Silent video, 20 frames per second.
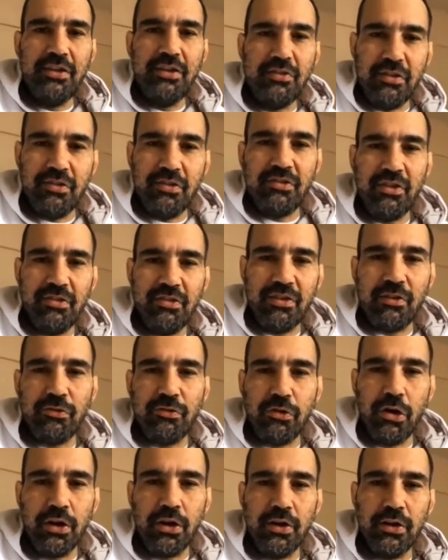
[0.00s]
ADCC is
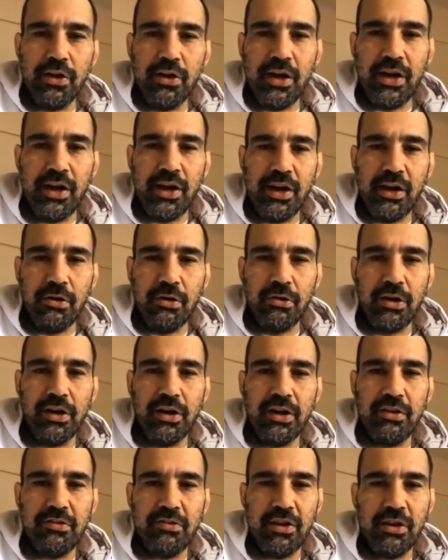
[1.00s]
a solid
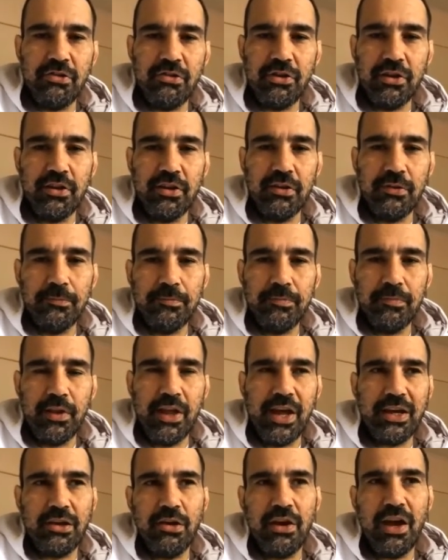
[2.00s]
organization.
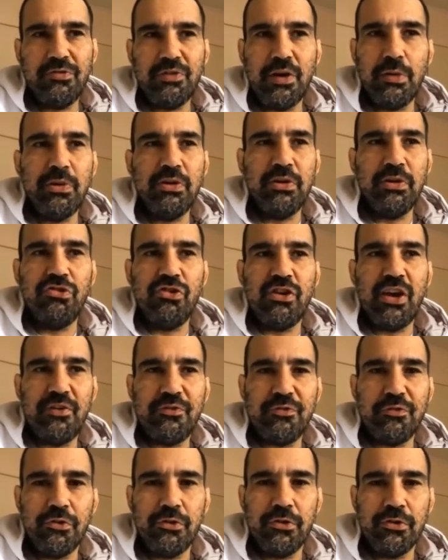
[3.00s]
Like, you have
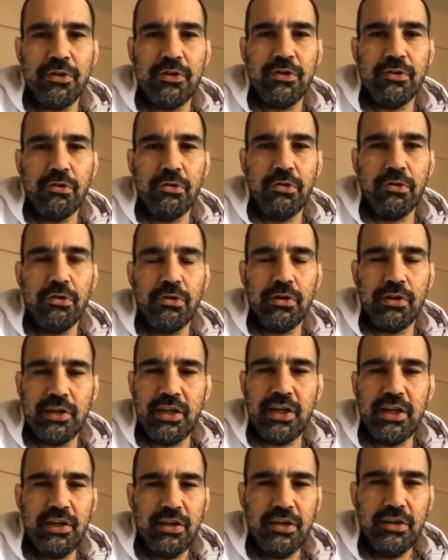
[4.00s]
IBJJF
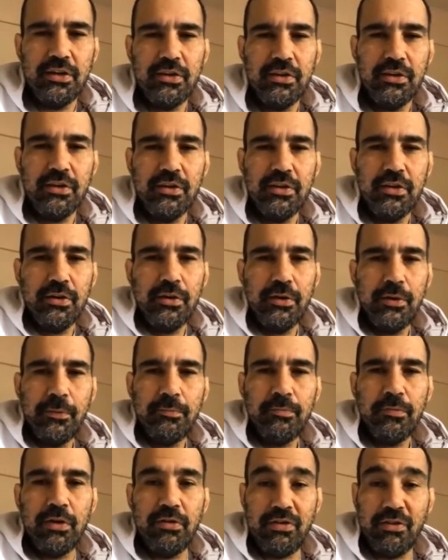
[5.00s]
on gi,
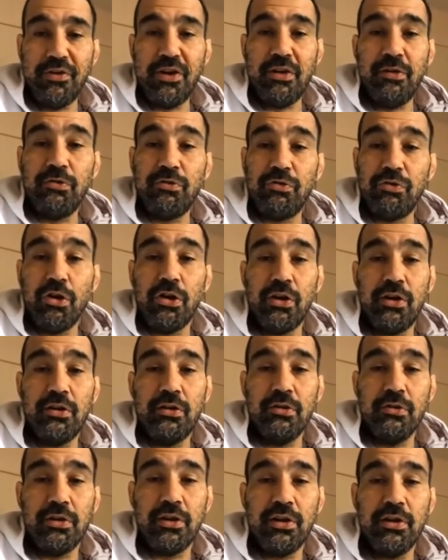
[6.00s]
is a very
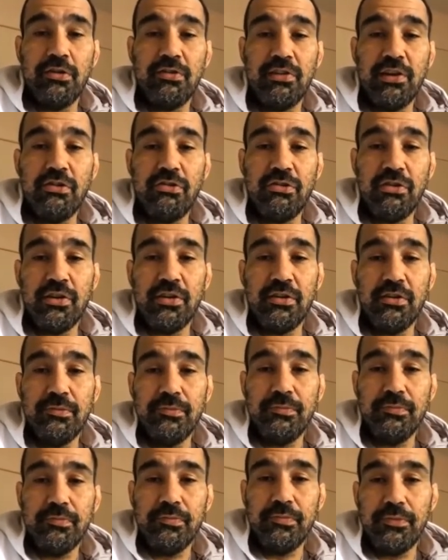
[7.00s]
solid organization.
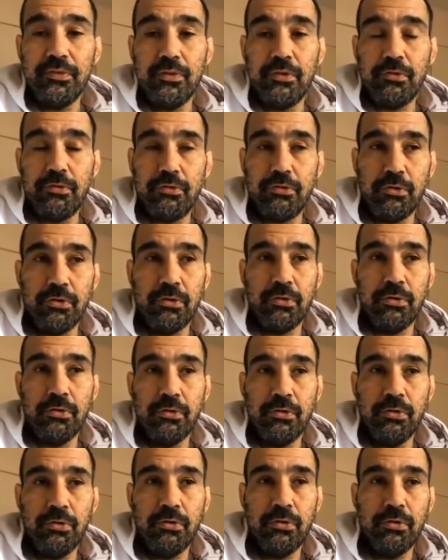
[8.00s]

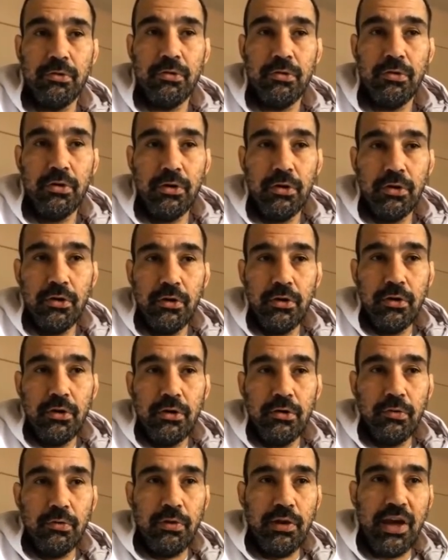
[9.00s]
So
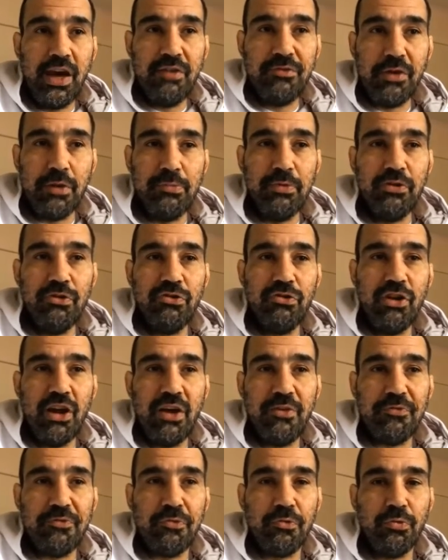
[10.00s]
we have
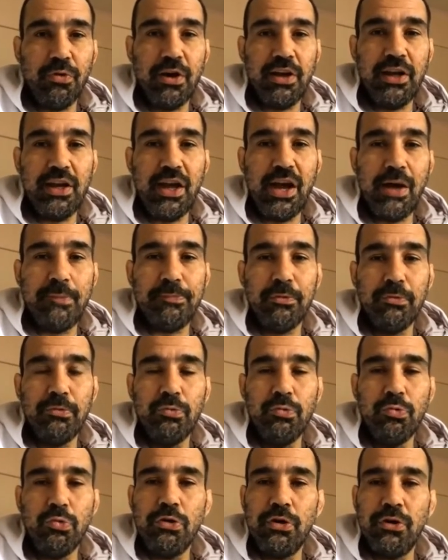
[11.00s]
IBJJF running up
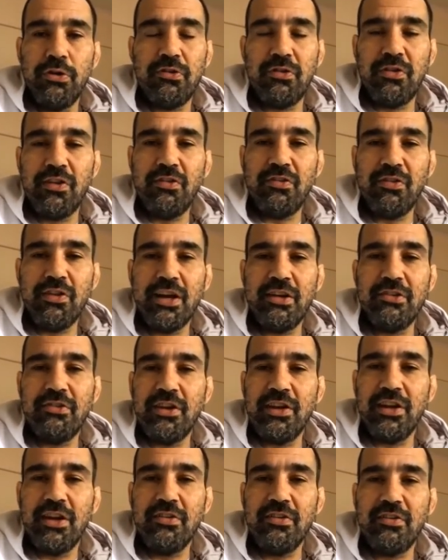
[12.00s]
world since
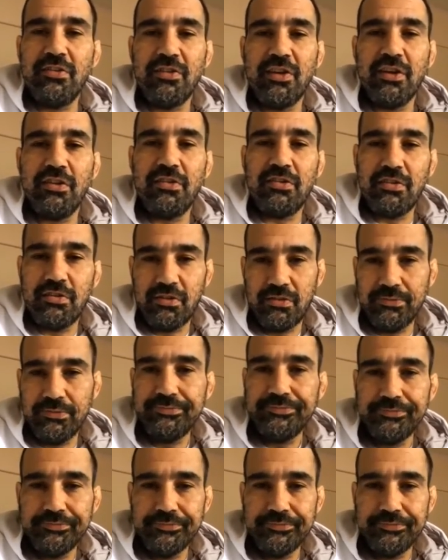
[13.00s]
1996.